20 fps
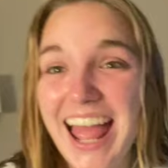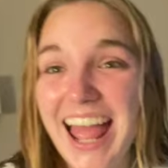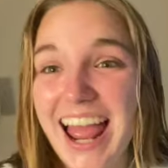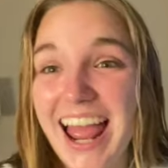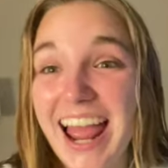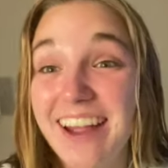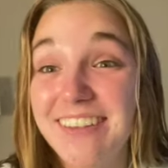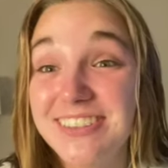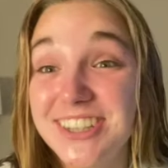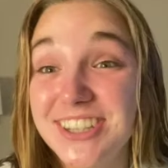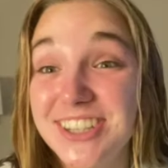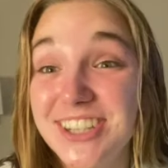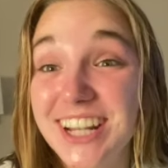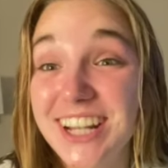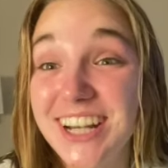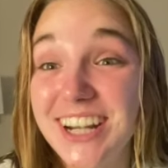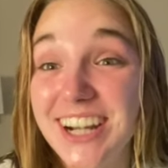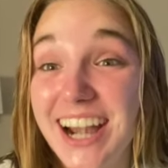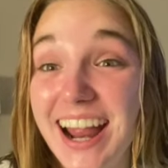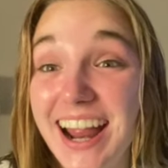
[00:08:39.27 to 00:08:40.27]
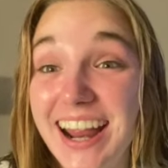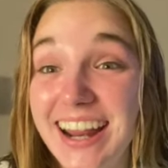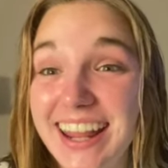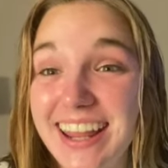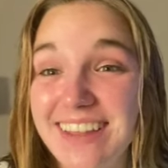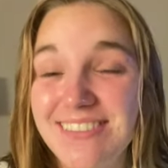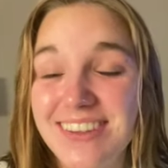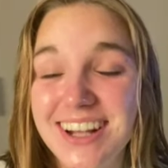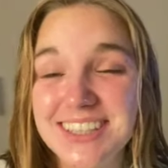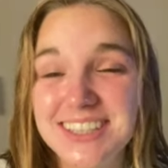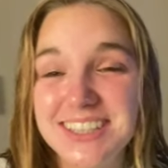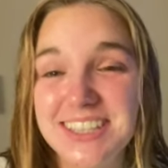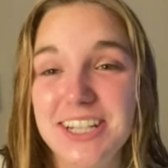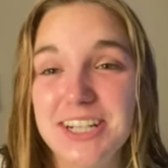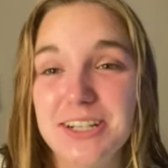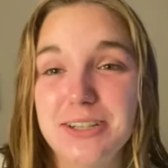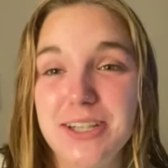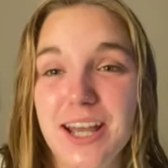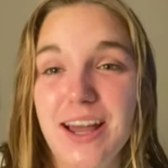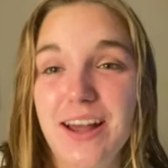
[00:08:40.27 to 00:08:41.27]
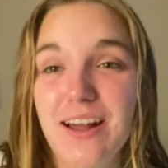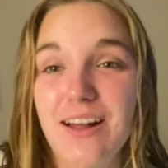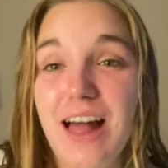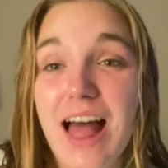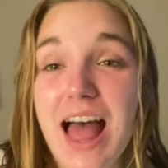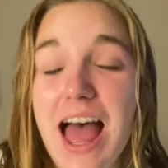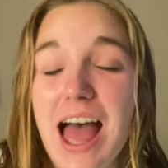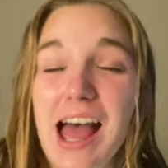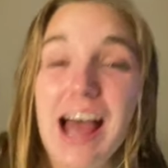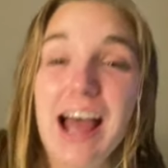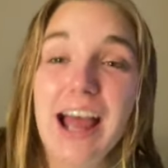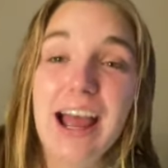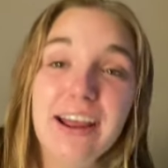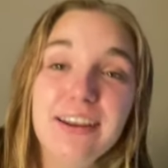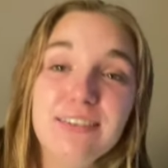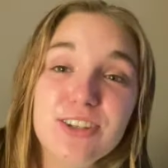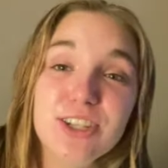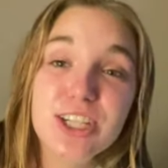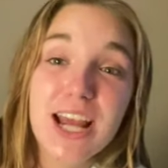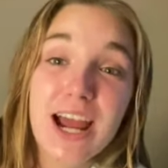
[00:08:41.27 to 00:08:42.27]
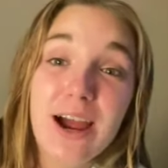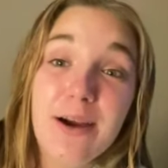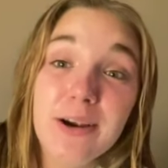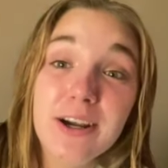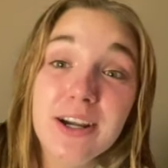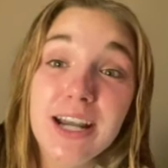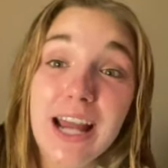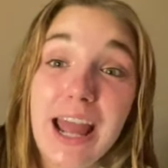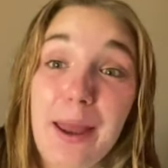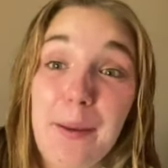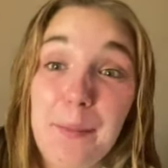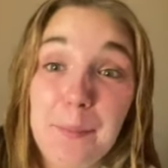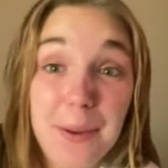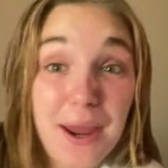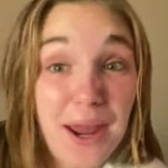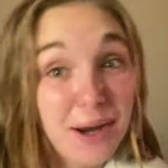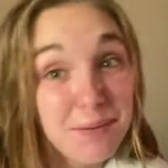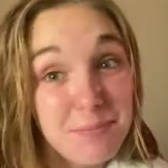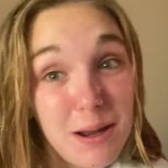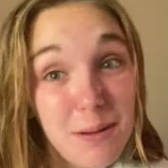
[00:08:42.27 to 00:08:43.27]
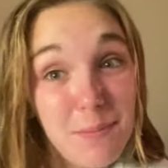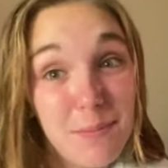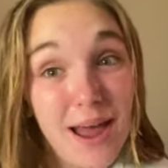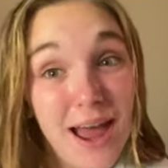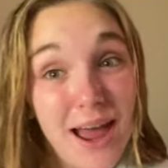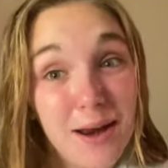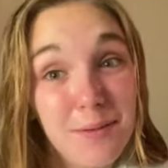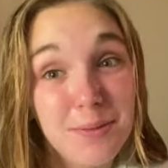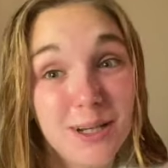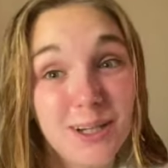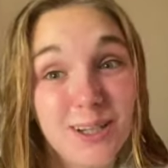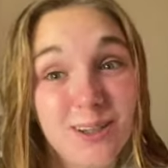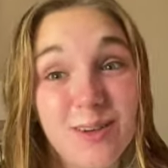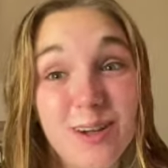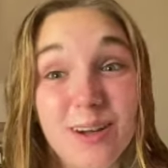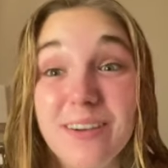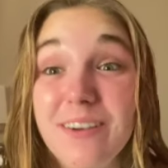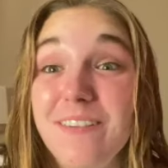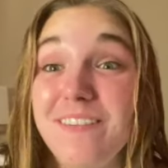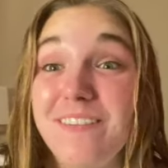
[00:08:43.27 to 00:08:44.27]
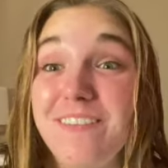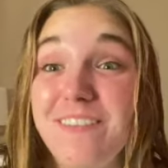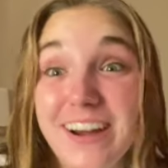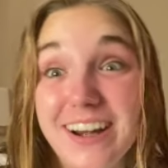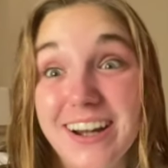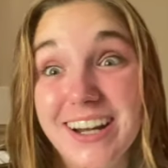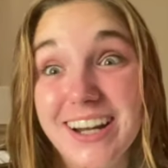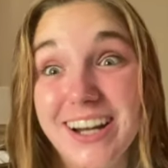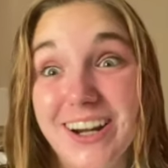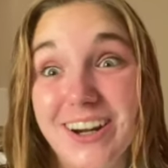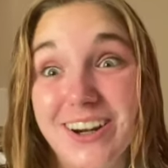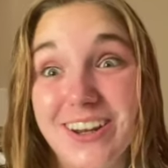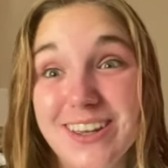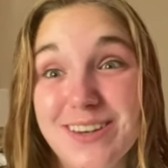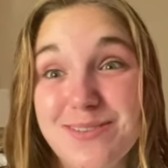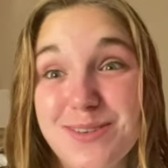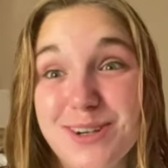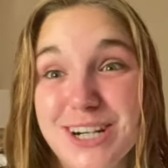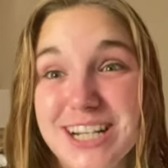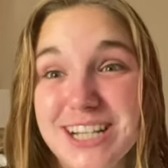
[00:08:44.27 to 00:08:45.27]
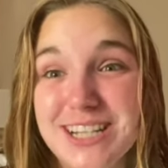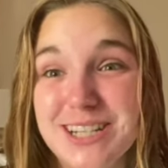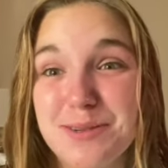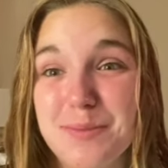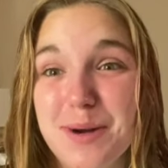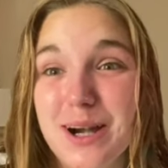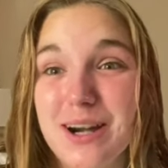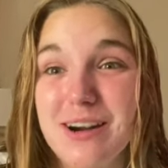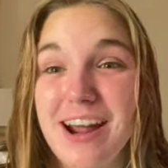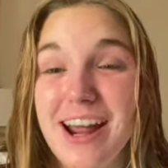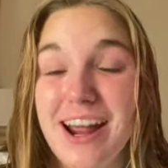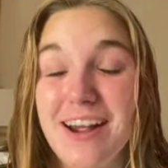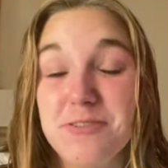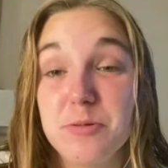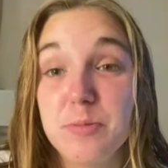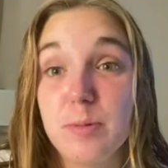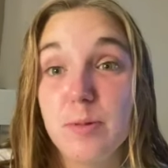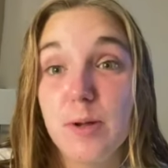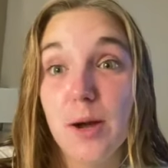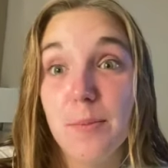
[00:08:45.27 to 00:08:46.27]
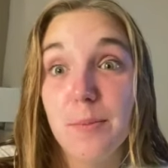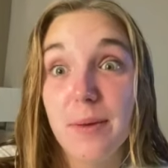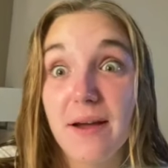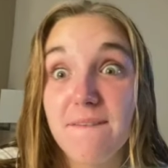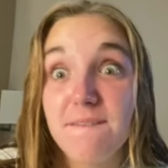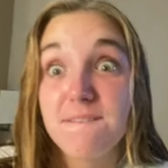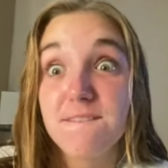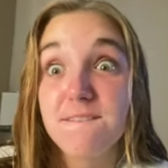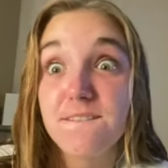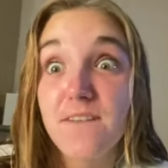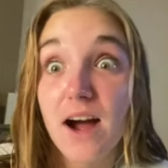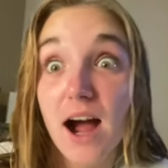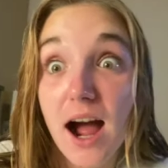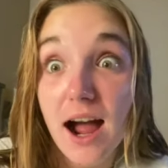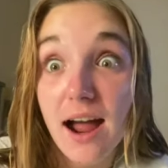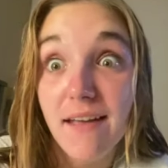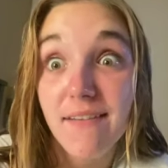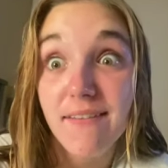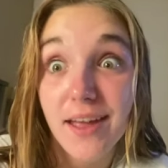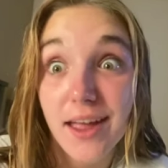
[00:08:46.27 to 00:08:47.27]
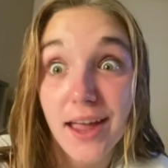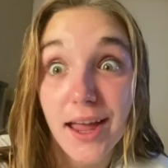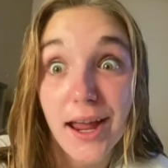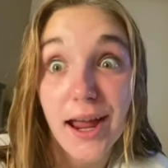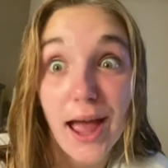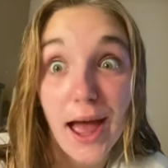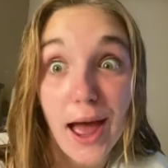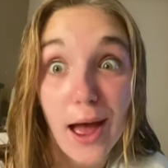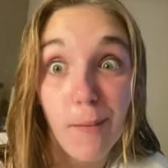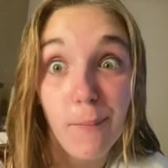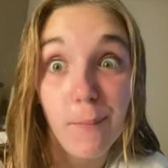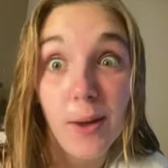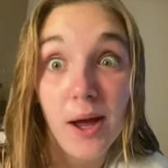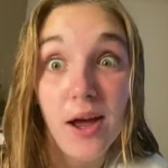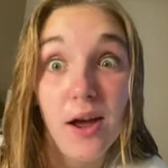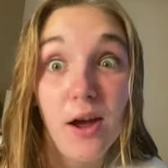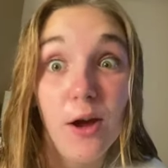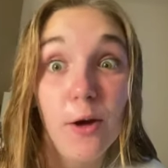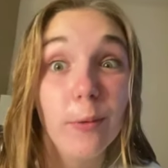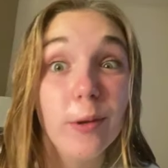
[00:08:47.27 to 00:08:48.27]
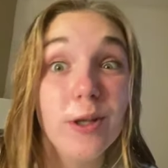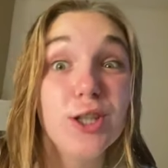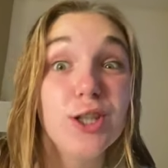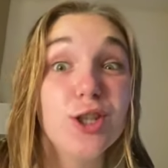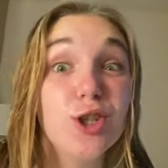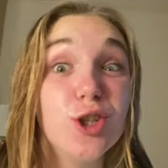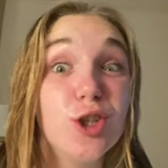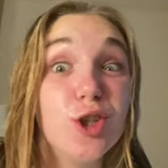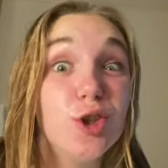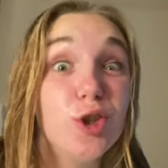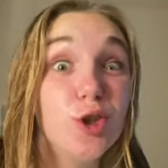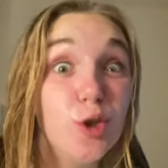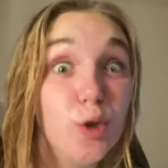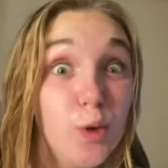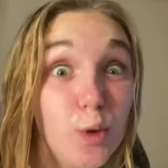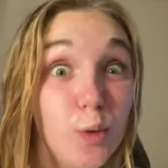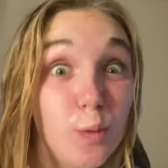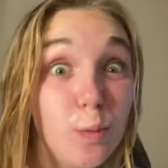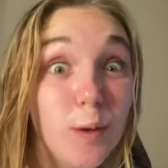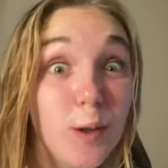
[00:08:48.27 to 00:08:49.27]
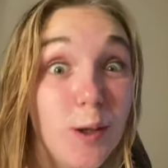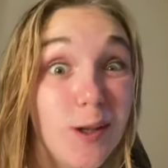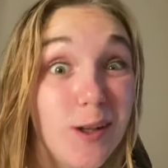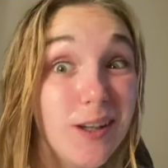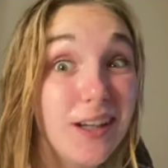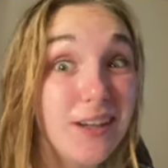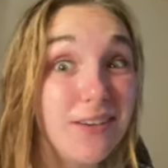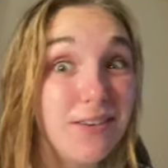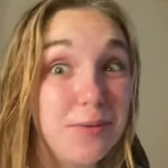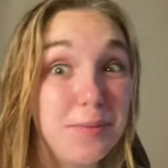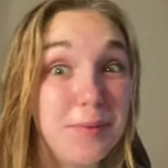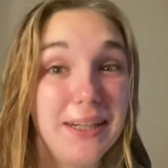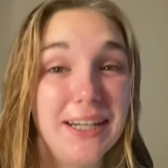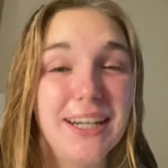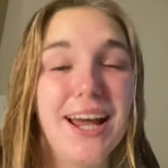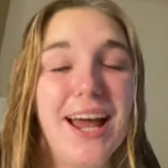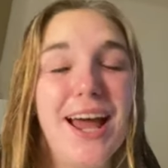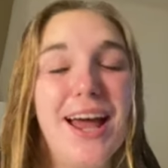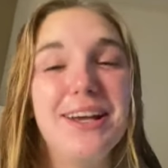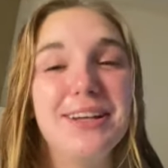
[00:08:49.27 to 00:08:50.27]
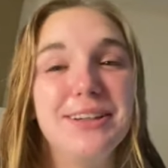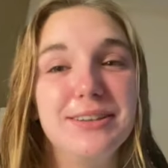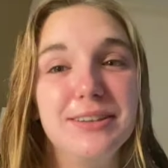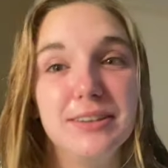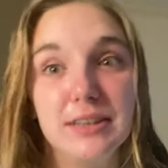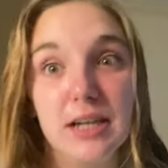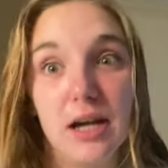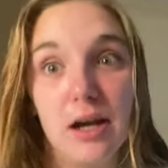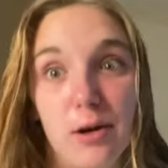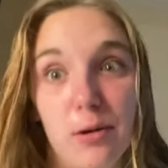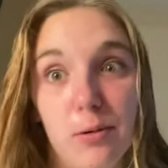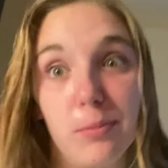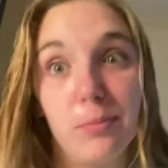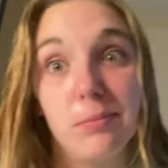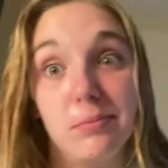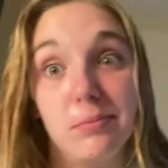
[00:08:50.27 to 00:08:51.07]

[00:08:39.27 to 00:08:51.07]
After dinner, I came back to the hotel. I've showered and packed my bag because we have a very early morning tomorrow. I have to be up at 5 a.m., which is super early for me. So,